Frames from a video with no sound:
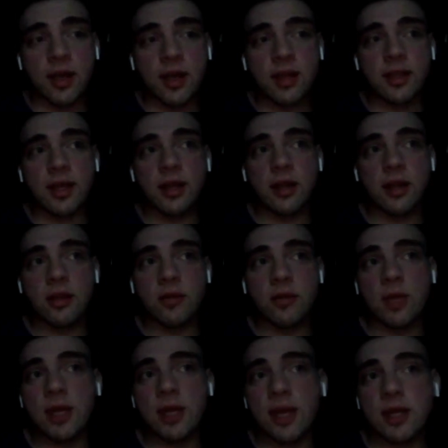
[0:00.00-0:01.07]
and then on the
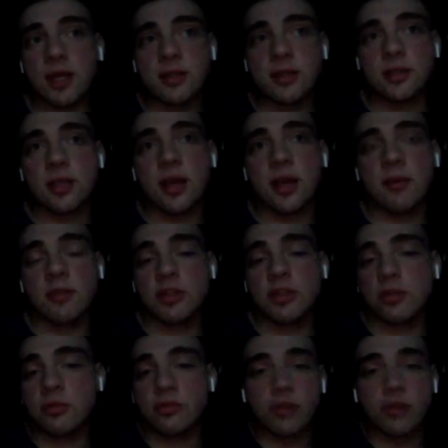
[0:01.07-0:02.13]
weekends, like, I'm
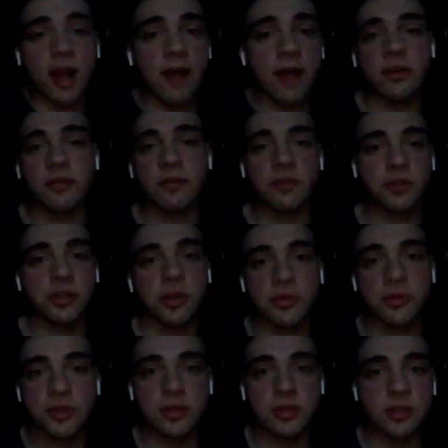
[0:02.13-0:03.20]
just traveling for
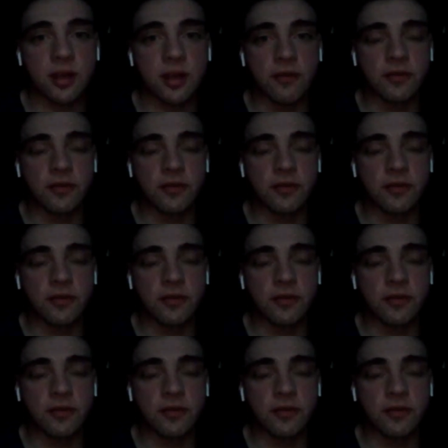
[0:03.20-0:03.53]
shows and stuff.